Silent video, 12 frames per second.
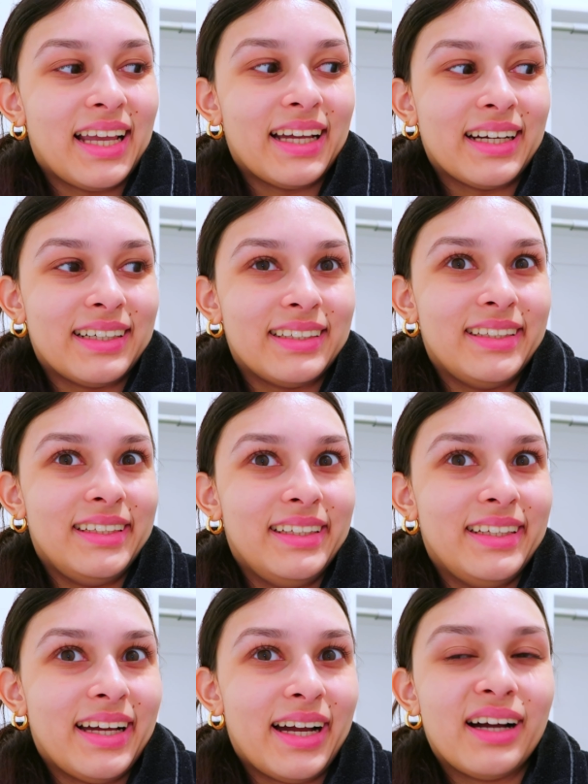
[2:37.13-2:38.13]
And
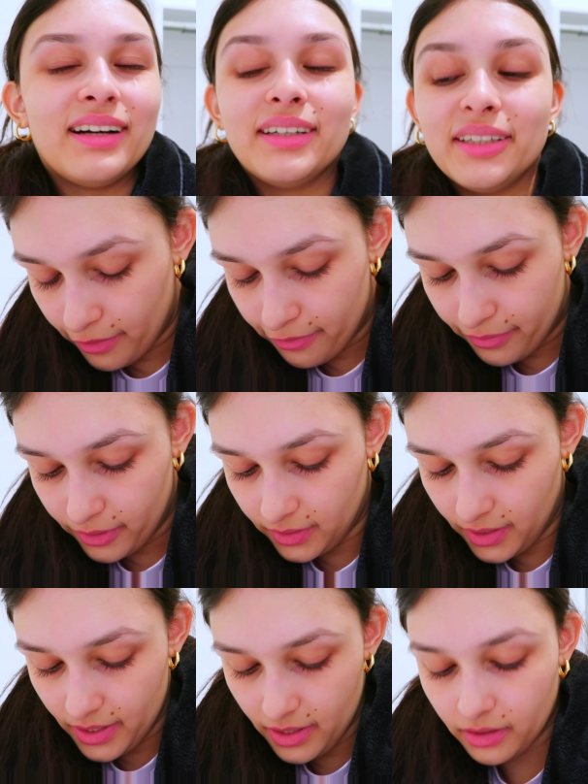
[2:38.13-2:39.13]
yeah, I feel
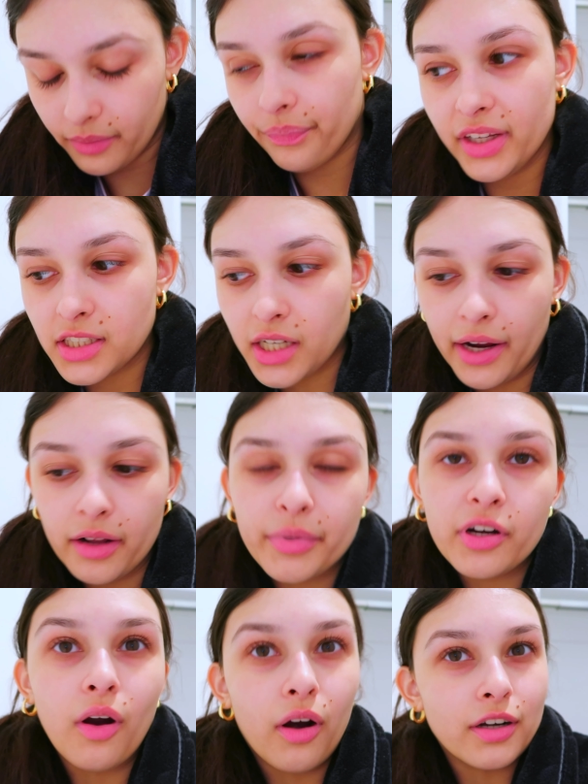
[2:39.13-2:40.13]
like it's kind of
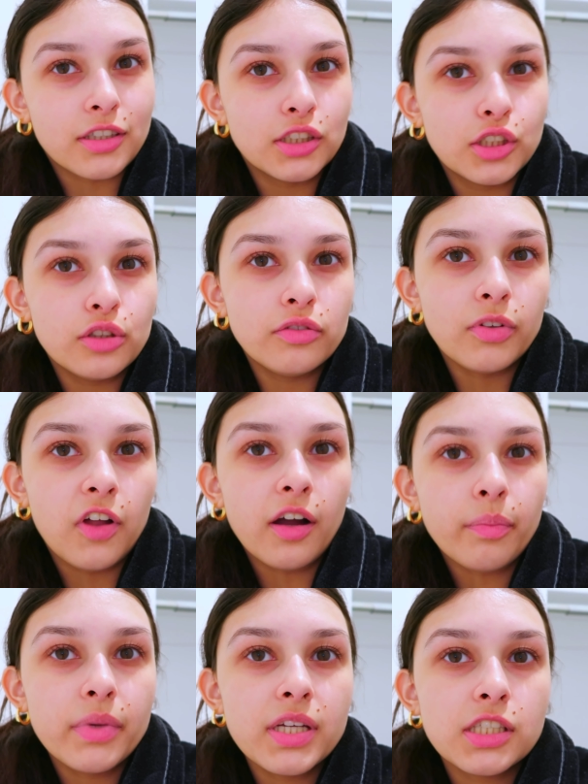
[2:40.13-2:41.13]
been hard to do
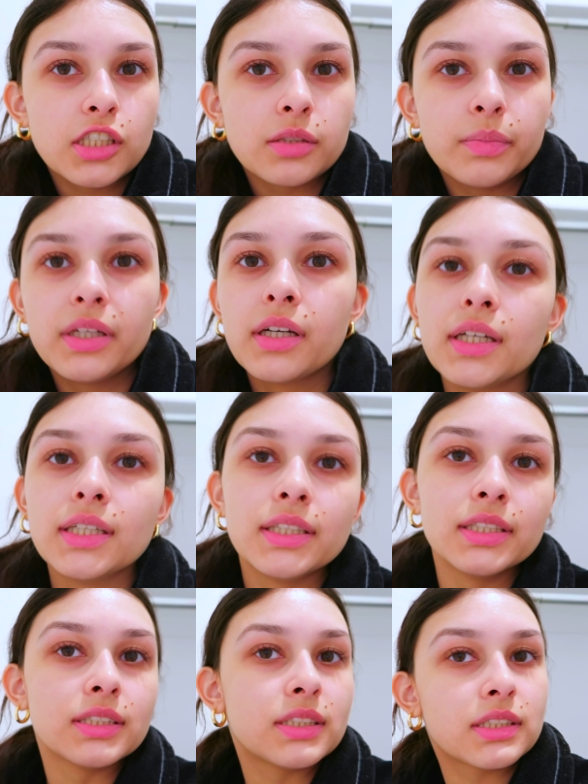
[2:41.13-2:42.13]
Vlogmas just
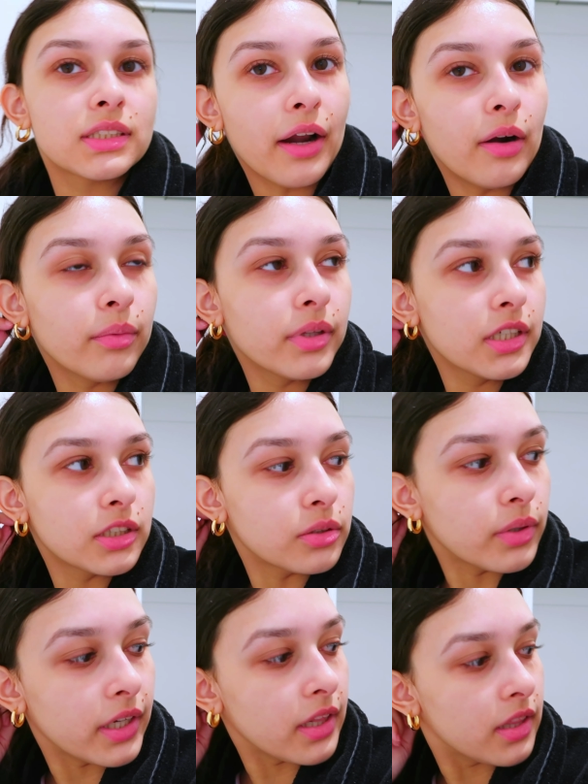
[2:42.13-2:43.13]
because I don't really do
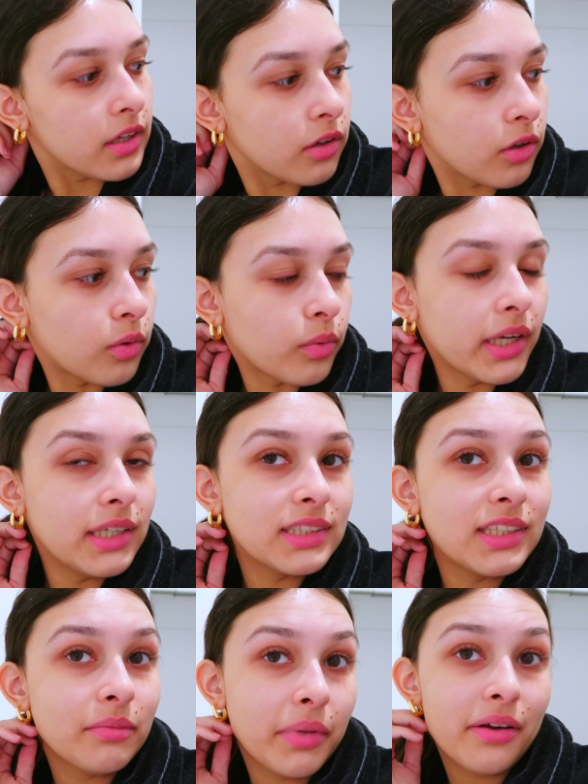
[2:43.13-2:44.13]
anything
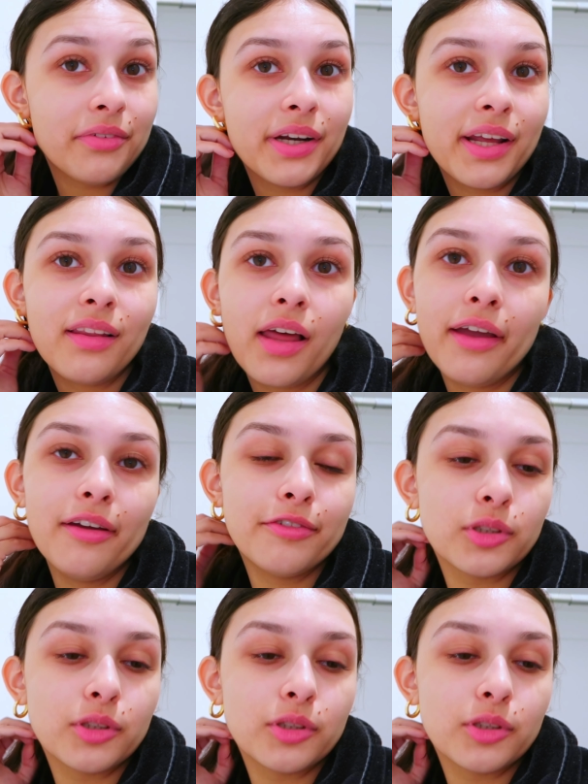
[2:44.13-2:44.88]
crazy in my everyday life.